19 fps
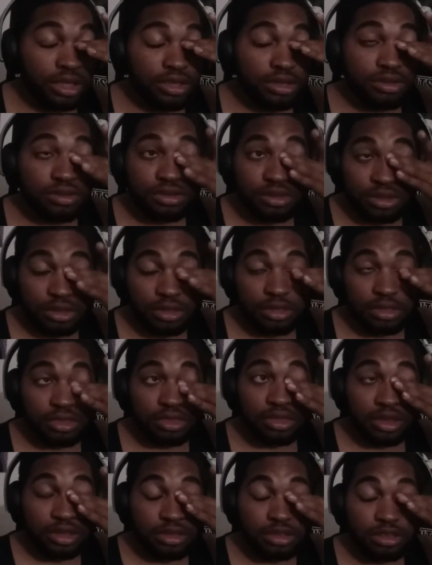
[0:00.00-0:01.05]
Honestly,
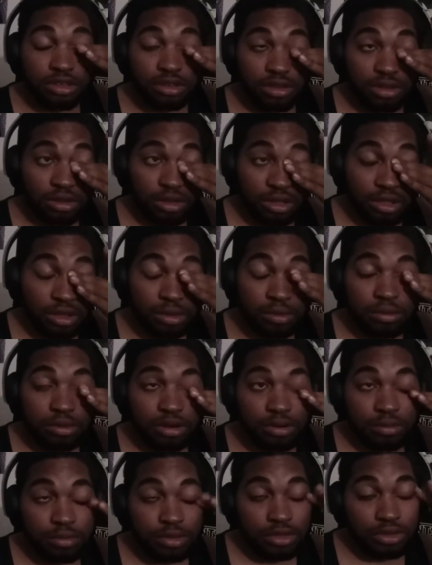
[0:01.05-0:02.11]
that's all I'm
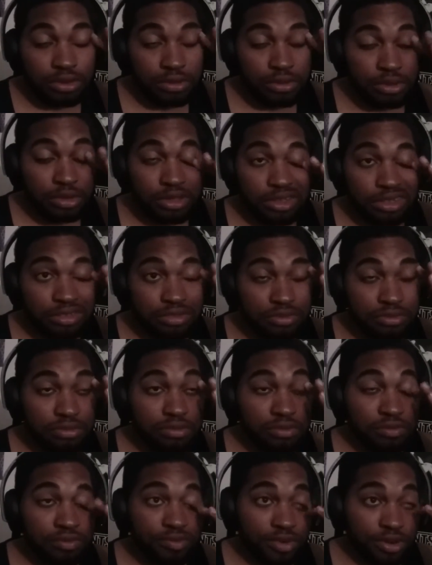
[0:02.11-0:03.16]
gonna be doing
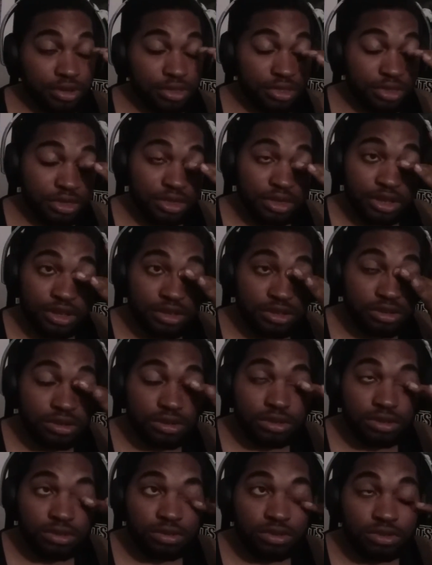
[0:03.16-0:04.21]
for the
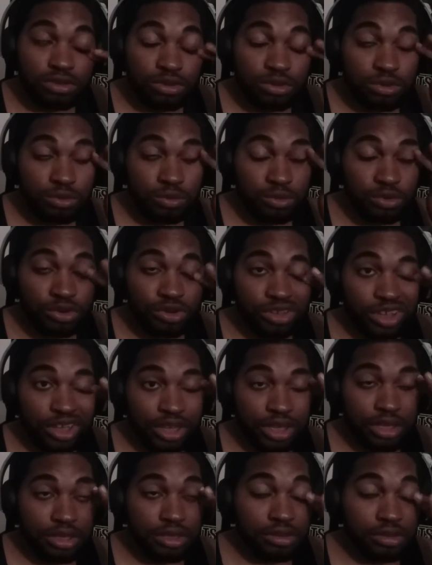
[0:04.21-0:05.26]
next two more
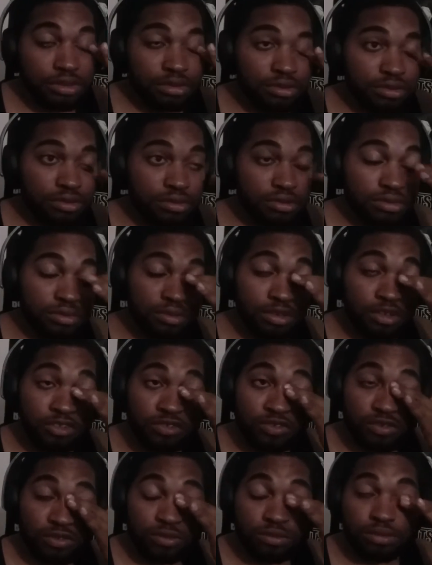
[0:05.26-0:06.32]
days.
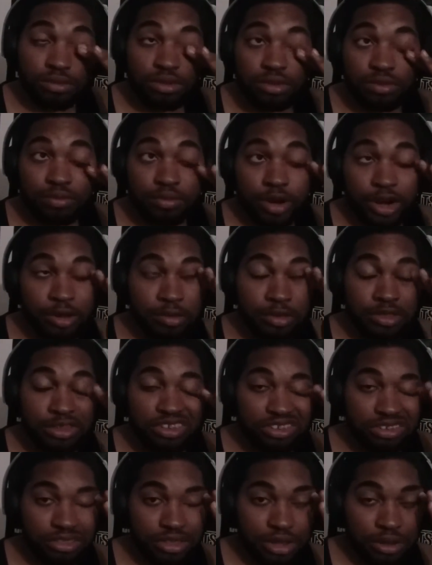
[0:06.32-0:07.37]
Probably
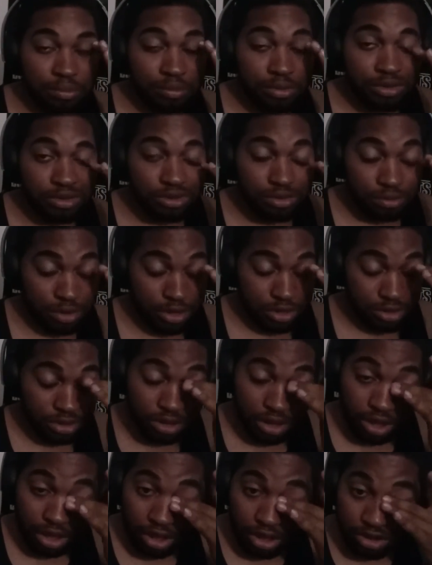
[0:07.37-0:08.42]
do like picture
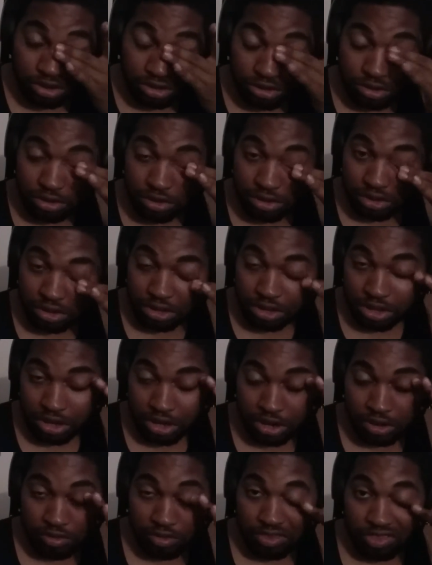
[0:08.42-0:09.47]
montage,
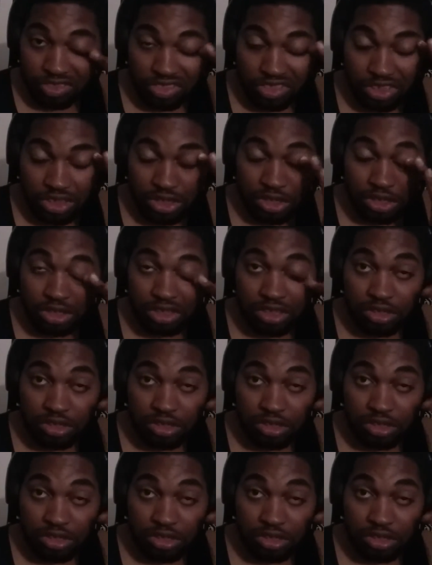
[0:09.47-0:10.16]
get everything